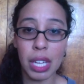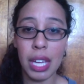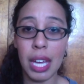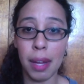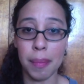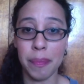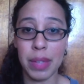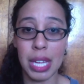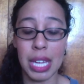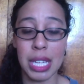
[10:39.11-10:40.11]

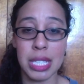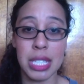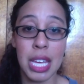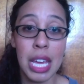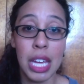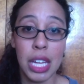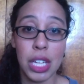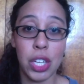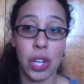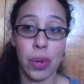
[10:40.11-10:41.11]
And
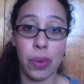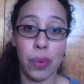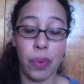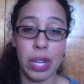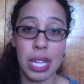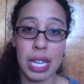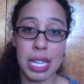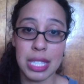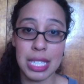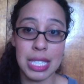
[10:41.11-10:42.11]
you know,
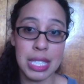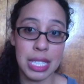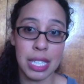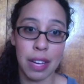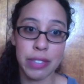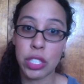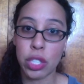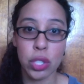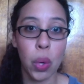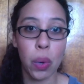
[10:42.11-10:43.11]
it's easy enough to
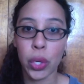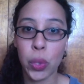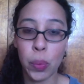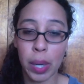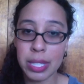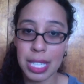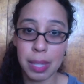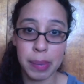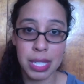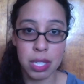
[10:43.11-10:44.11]
just go in a coupon
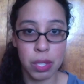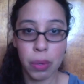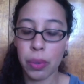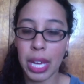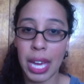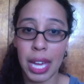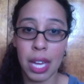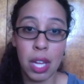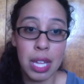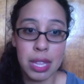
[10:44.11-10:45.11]
database and go, okay,
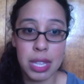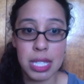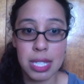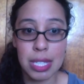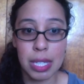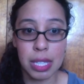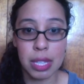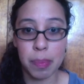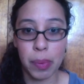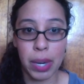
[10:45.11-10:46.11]
this is the
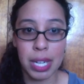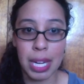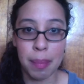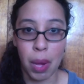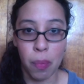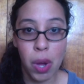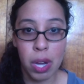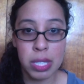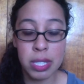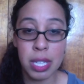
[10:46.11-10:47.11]
brand name I
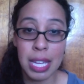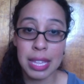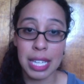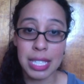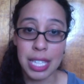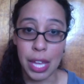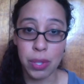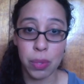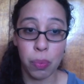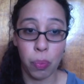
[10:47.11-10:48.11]
want. They tell
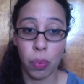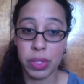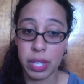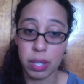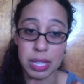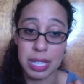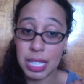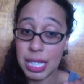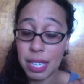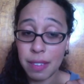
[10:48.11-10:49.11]
you the
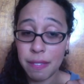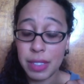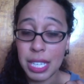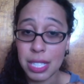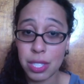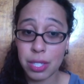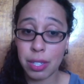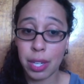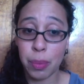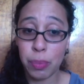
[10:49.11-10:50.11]
date of the
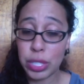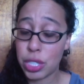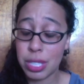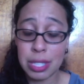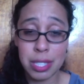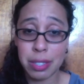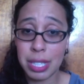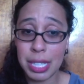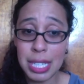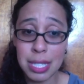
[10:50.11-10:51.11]
insert and which insert
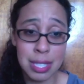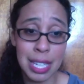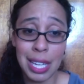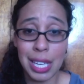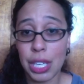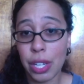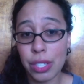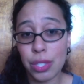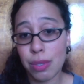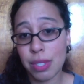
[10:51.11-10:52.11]
it is, and all
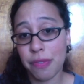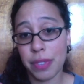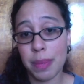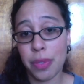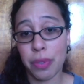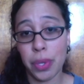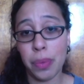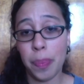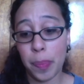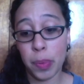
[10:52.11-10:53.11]
you do is flip through,
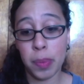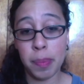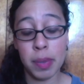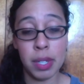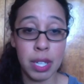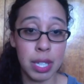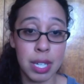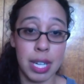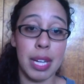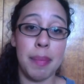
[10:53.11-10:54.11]
boom,
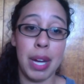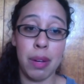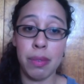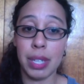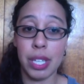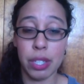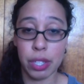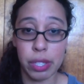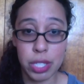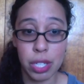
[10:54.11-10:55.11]
cut them out, and you're
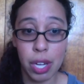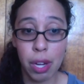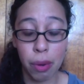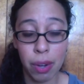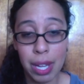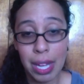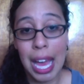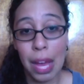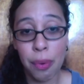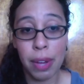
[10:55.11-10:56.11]
good to go.
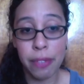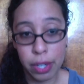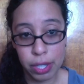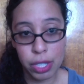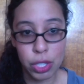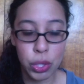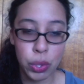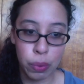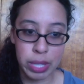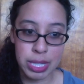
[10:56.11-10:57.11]
However, you
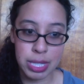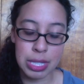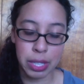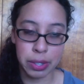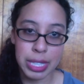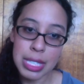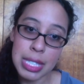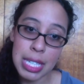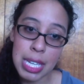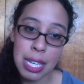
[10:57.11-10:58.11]
don't necessarily
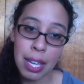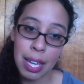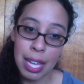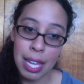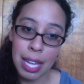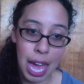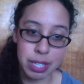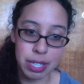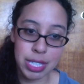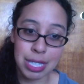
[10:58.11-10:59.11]
see
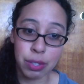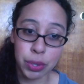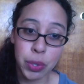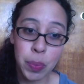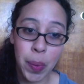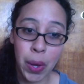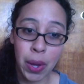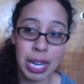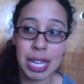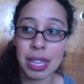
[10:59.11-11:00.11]
every single
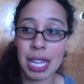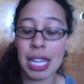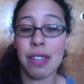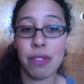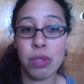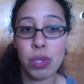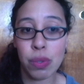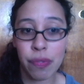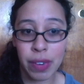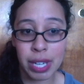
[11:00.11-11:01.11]
coupon, and then if you
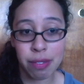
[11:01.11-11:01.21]
do find